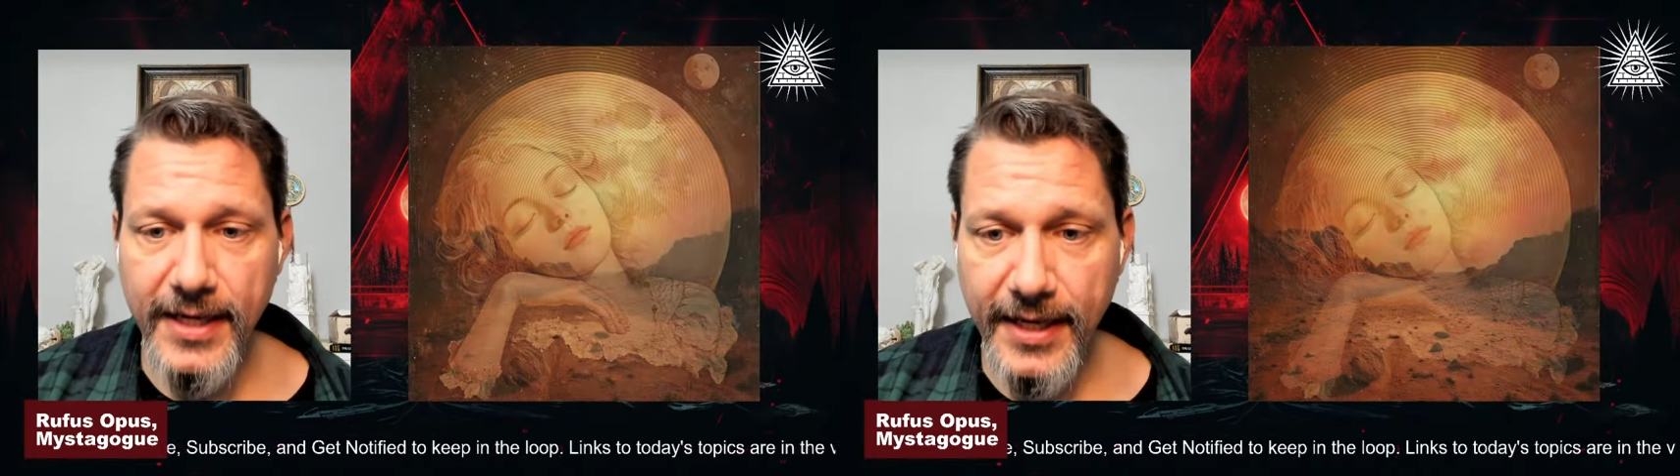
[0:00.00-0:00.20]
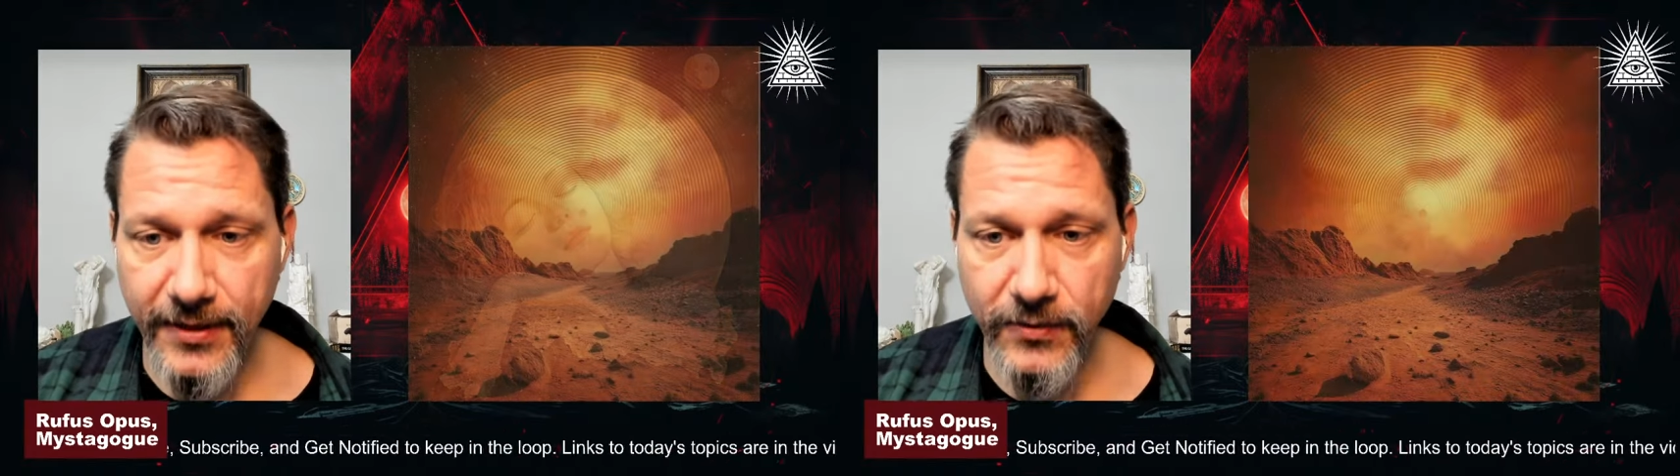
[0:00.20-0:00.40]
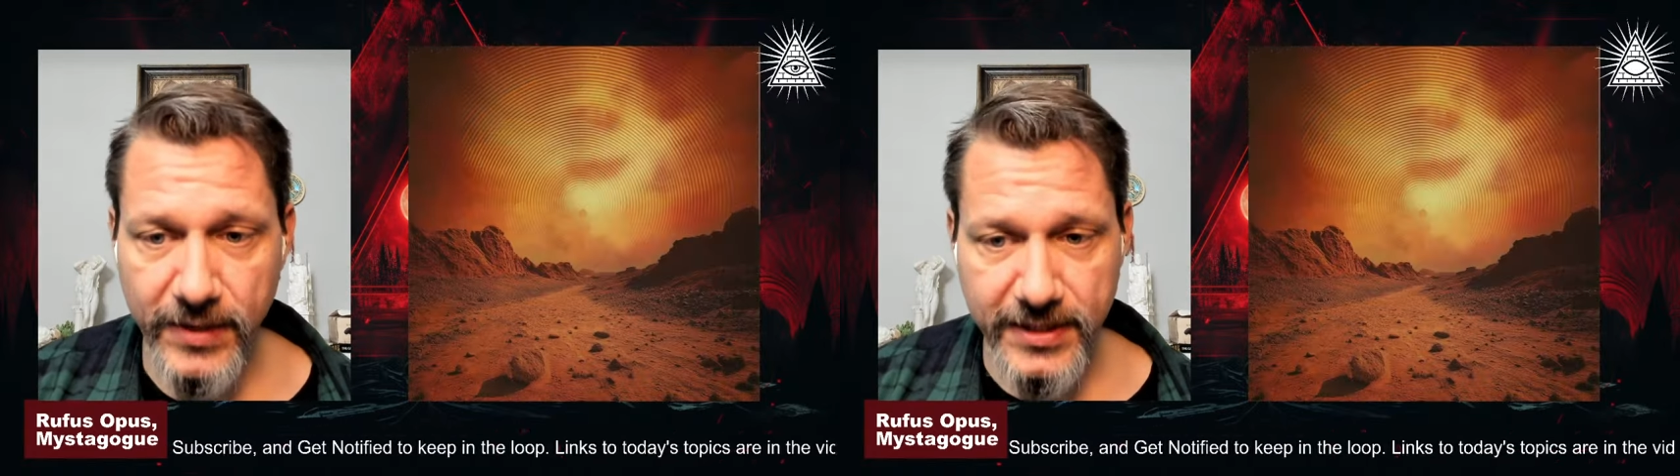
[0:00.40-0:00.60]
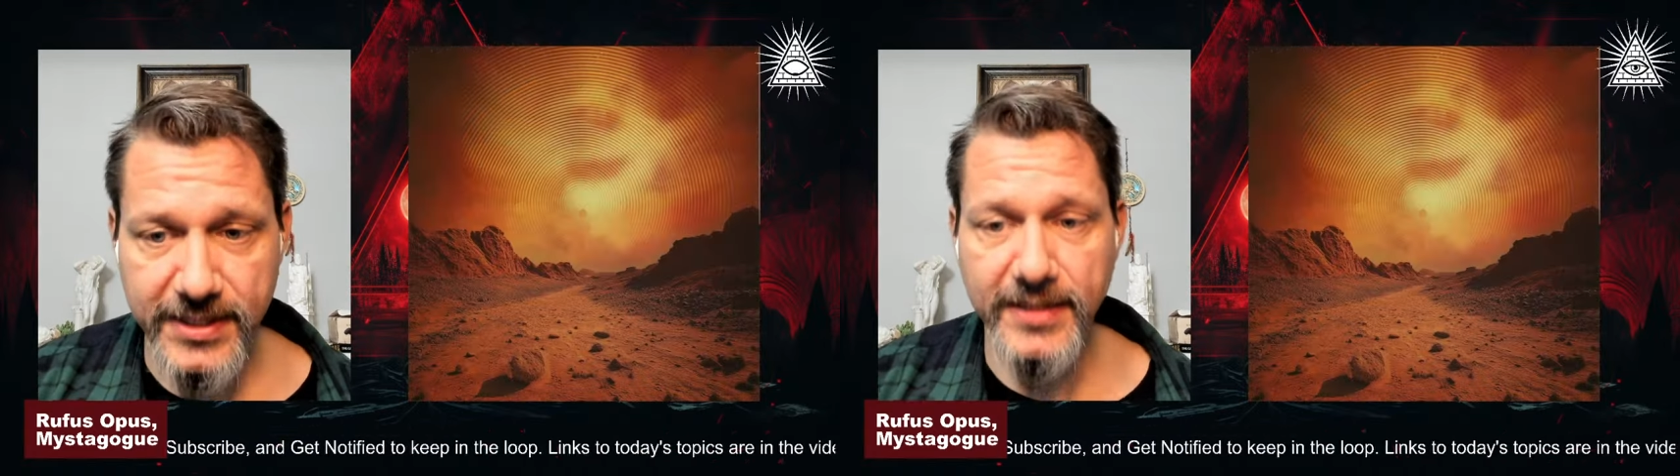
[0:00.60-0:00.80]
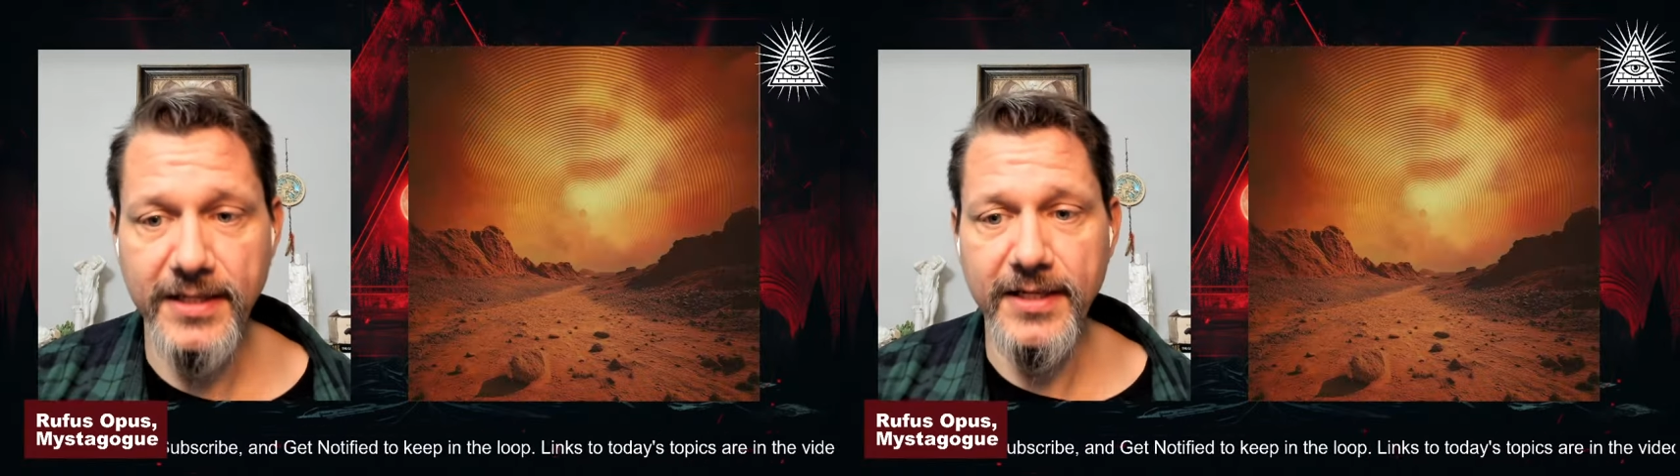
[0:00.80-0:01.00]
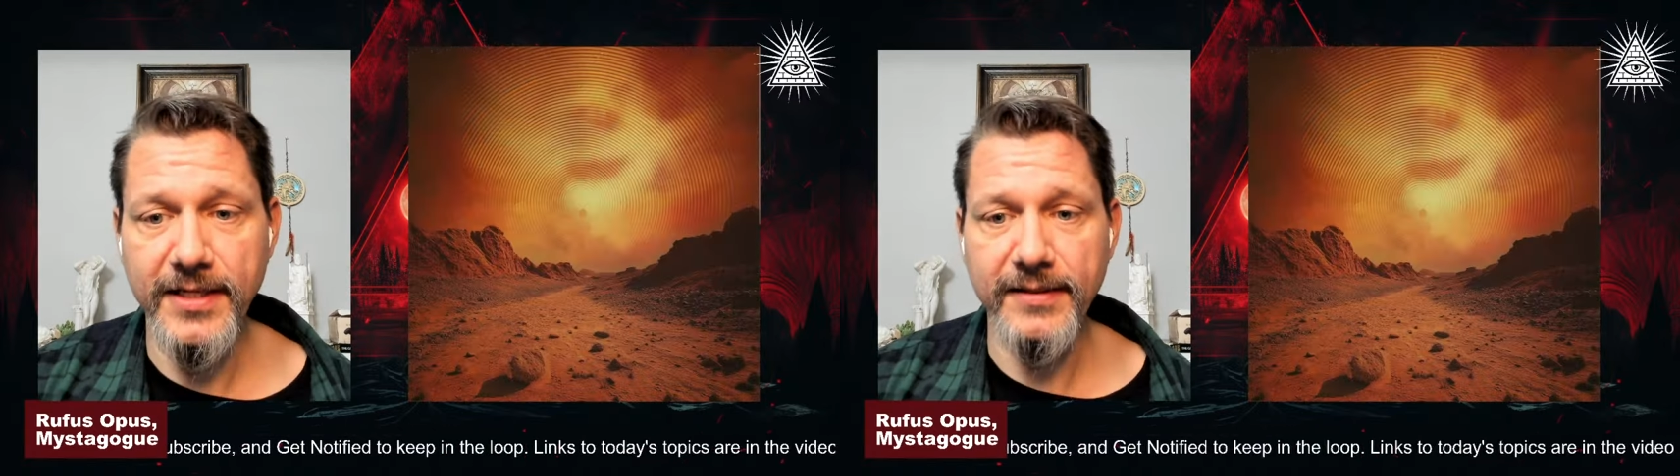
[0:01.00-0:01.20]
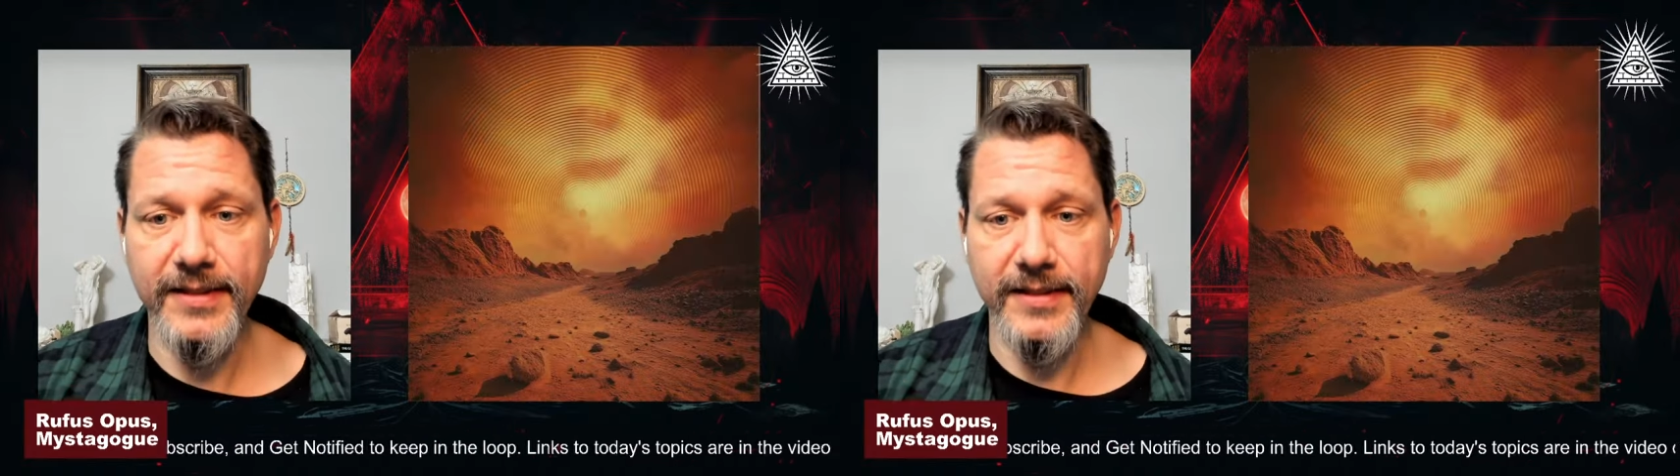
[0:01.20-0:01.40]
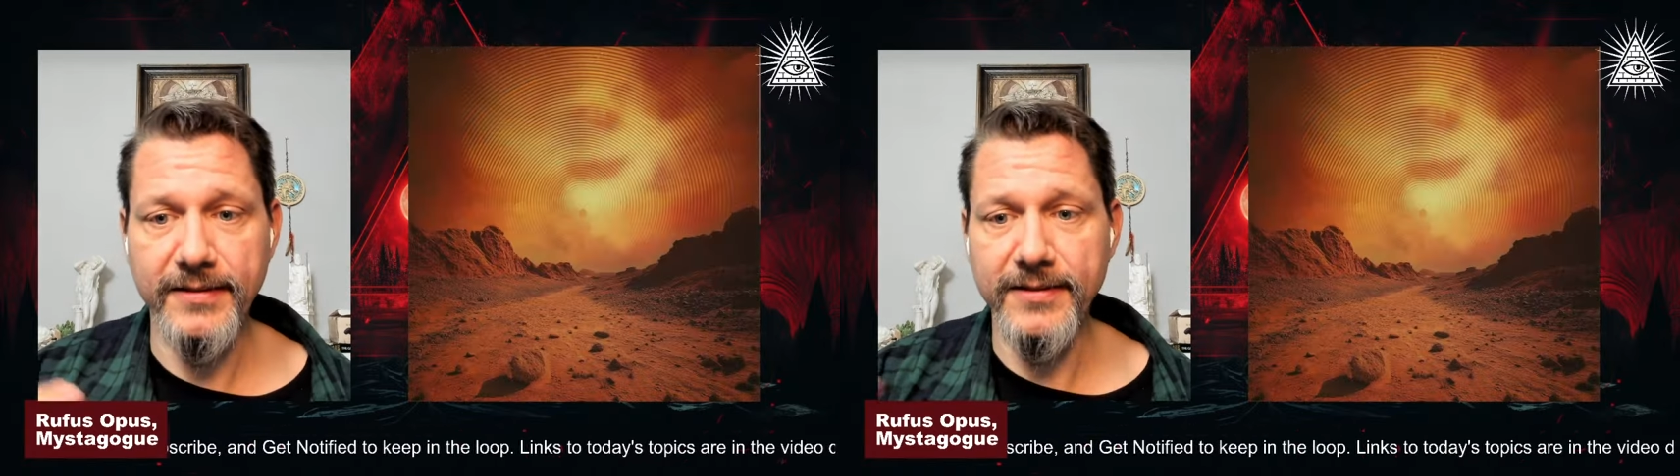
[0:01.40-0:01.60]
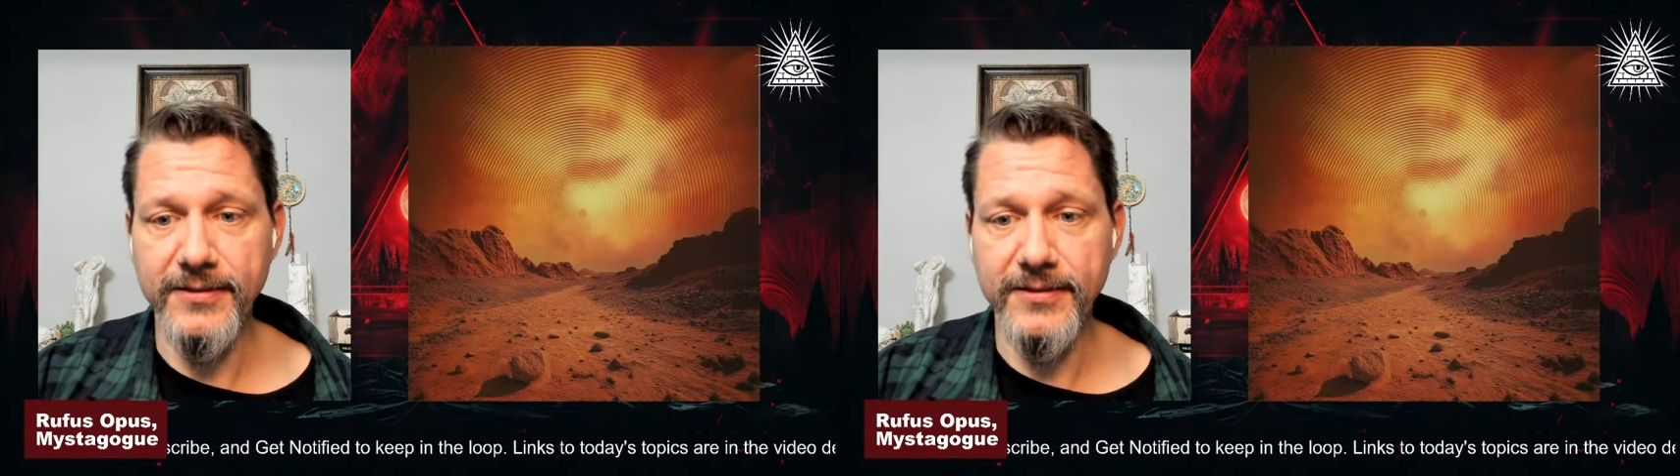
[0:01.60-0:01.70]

held in dignity and,